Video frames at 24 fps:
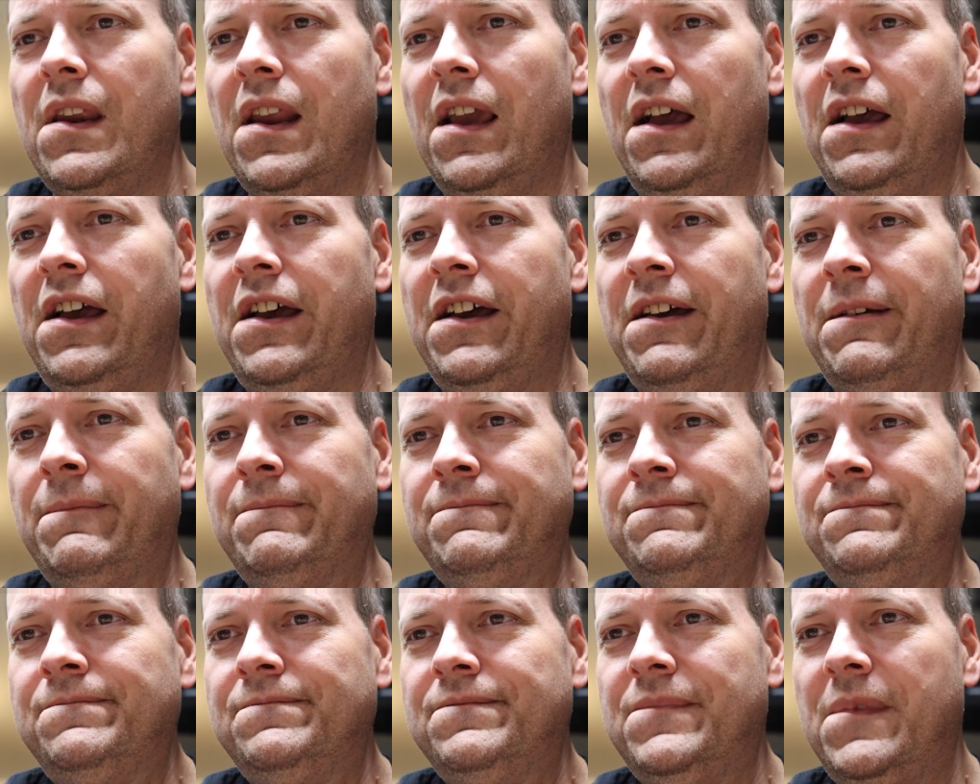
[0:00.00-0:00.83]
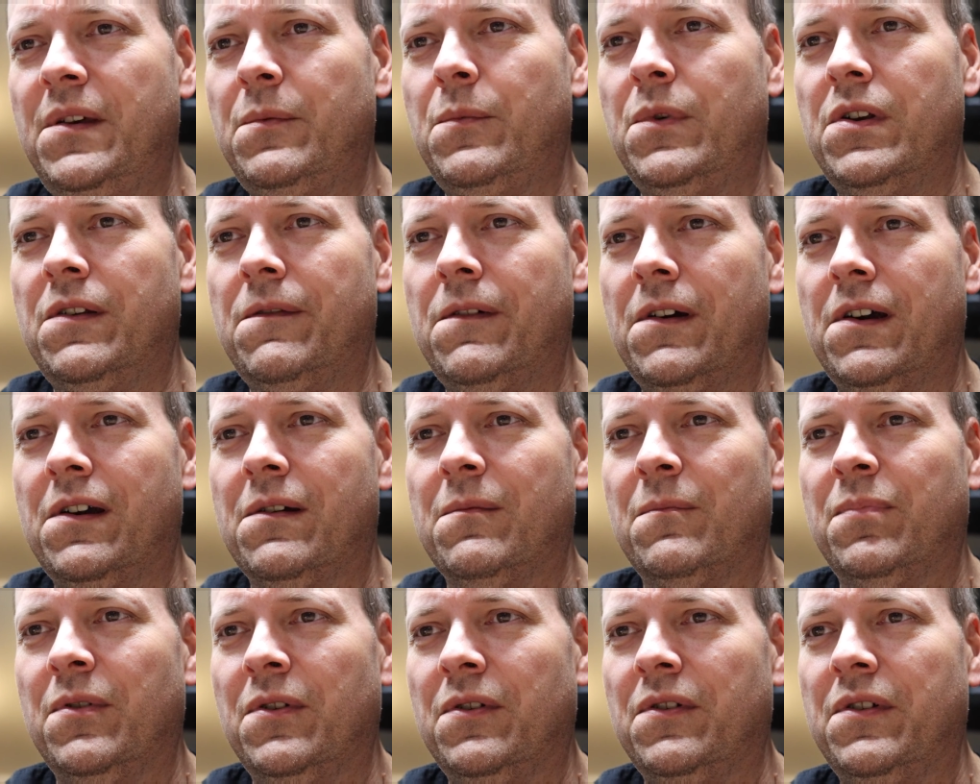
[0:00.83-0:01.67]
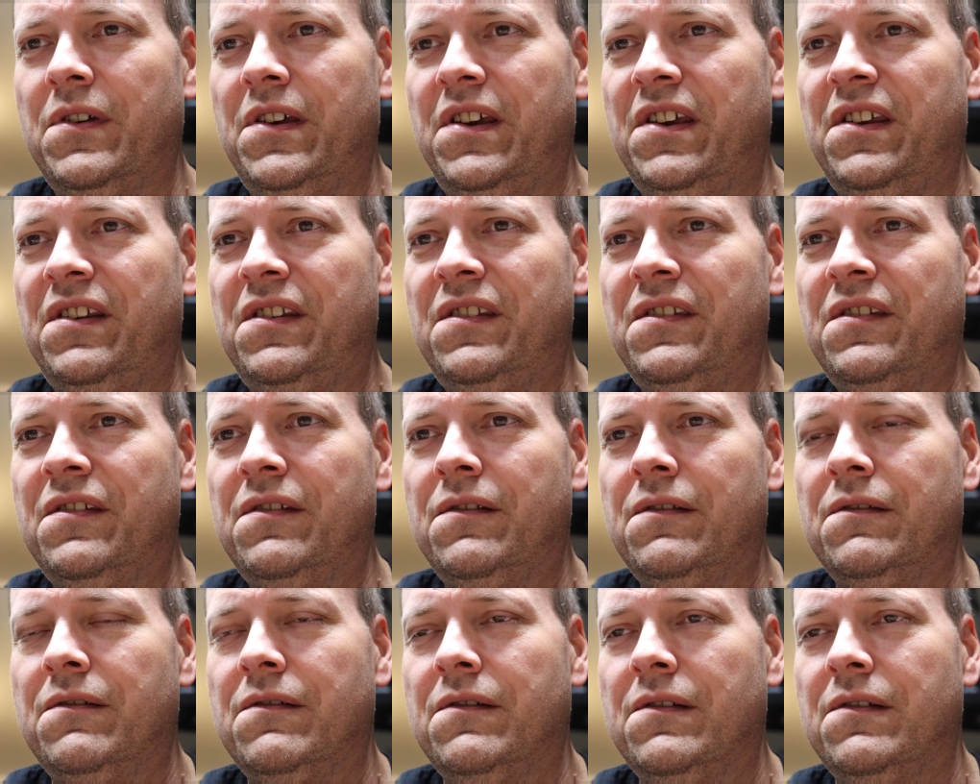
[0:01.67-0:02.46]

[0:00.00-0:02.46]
Um, then one of our employees